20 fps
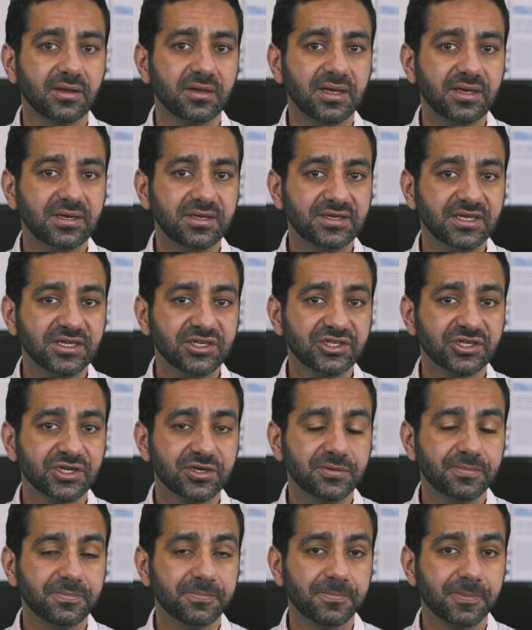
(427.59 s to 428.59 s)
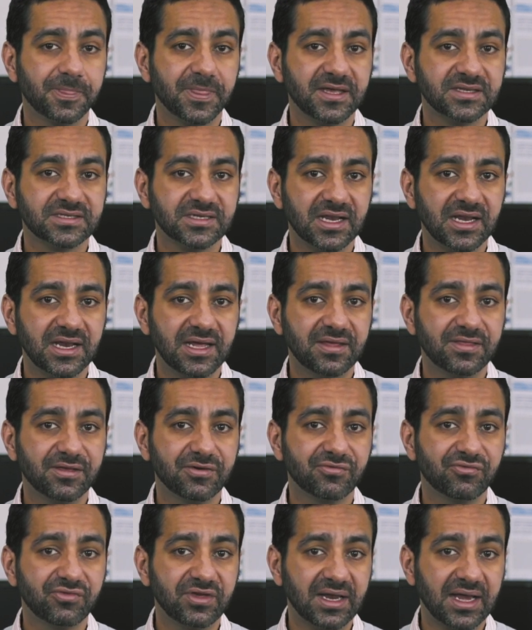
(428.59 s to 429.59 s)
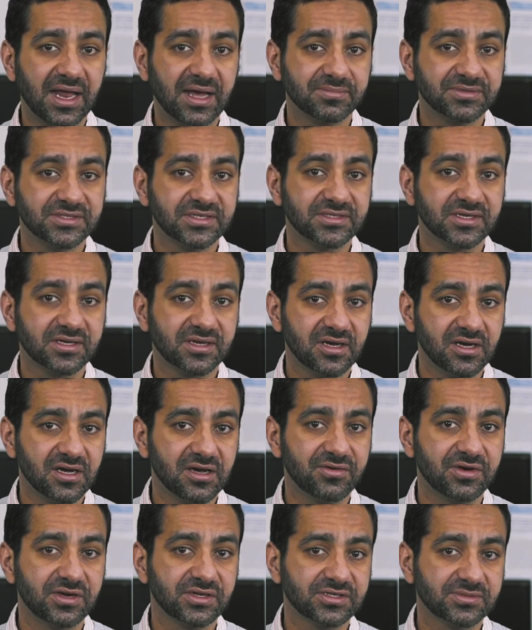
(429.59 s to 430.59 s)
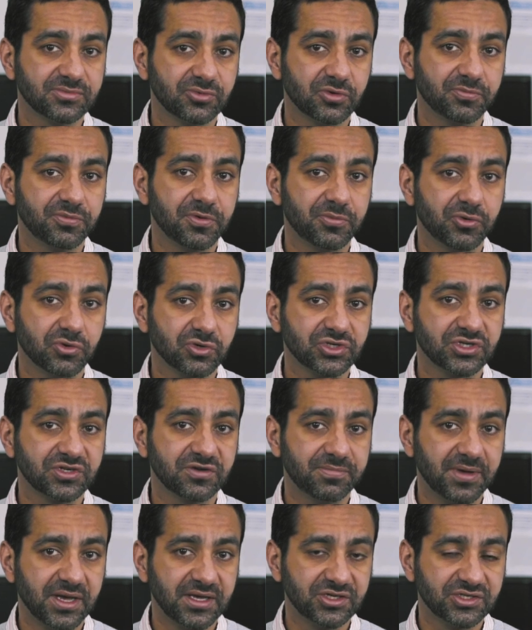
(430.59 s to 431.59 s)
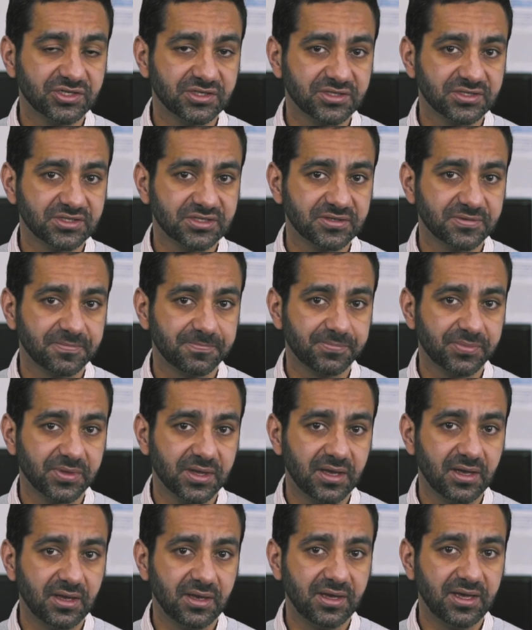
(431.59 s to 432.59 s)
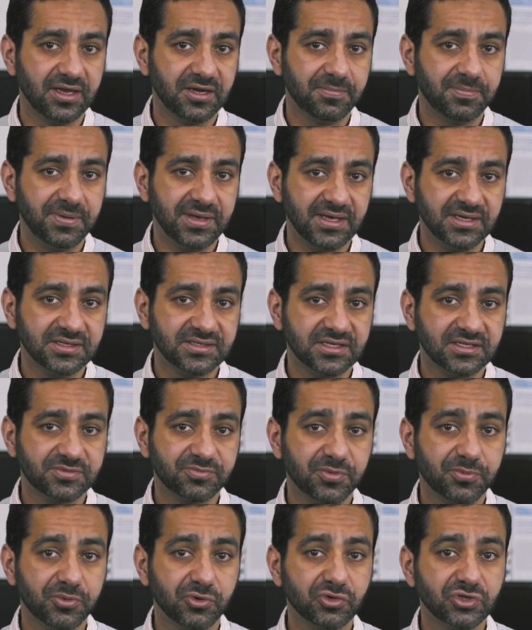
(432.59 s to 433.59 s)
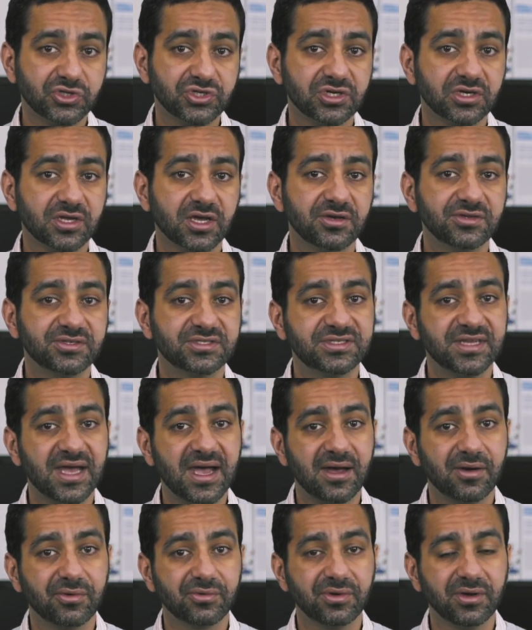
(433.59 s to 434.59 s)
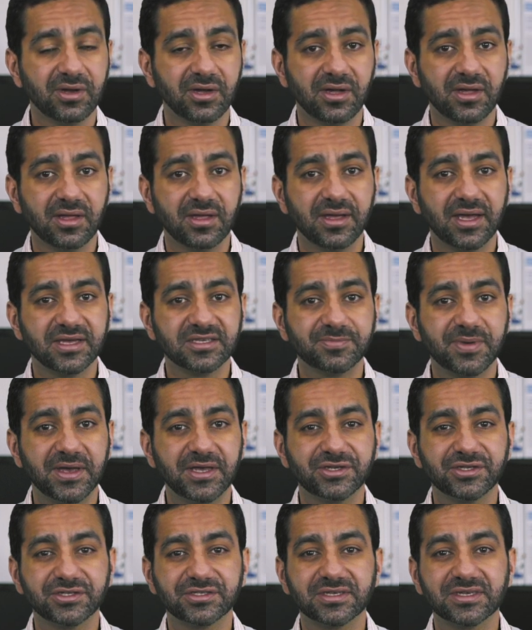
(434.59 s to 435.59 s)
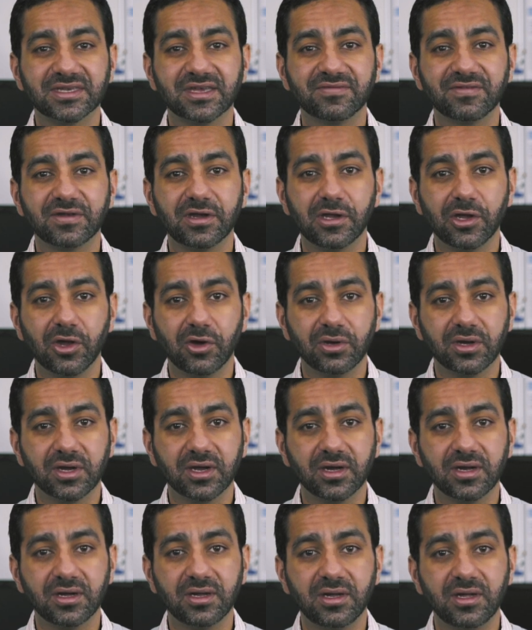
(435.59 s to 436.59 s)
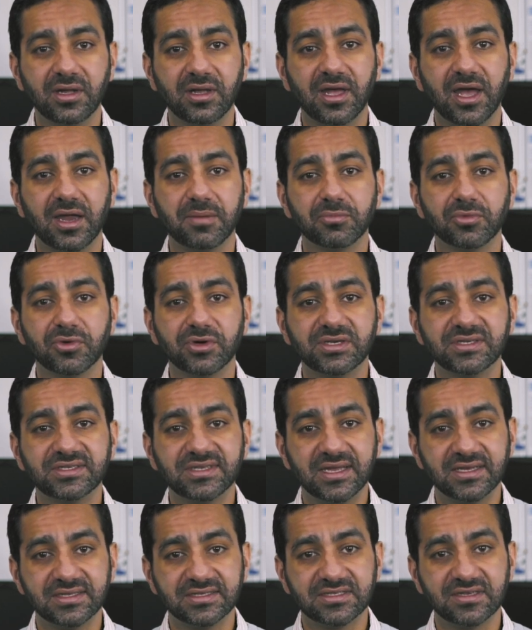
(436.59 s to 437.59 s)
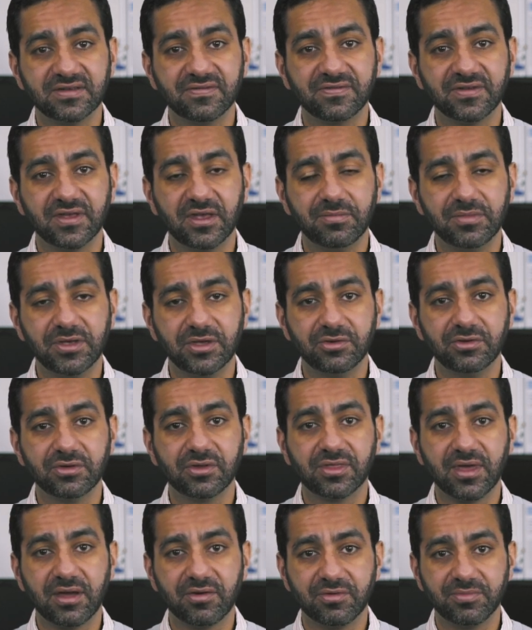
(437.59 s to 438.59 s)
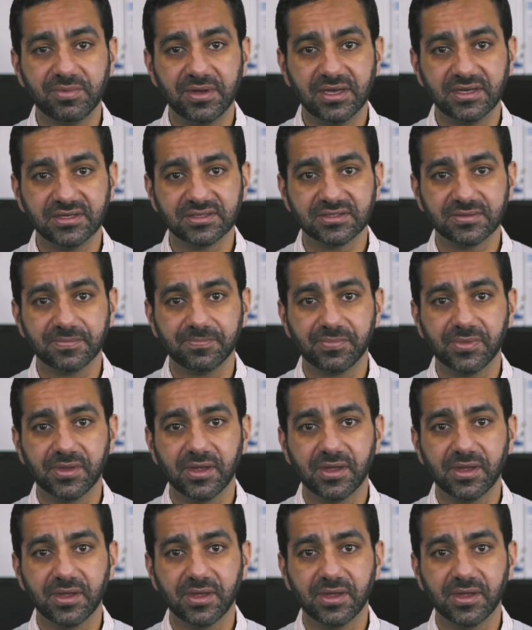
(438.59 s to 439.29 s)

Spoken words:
In addition, it's clear that relapses occur in a small proportion of patients. It appears this proportion goes down as patients are given longer and more intensive immune therapies.